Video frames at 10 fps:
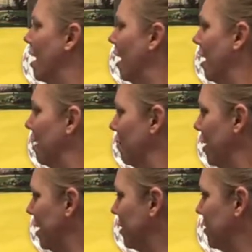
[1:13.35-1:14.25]
All
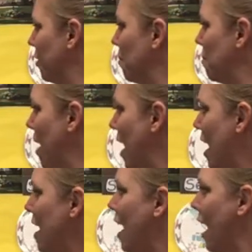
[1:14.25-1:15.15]
right, so
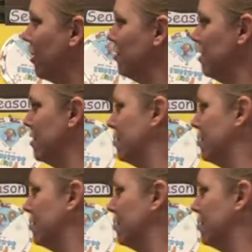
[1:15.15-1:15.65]
May actually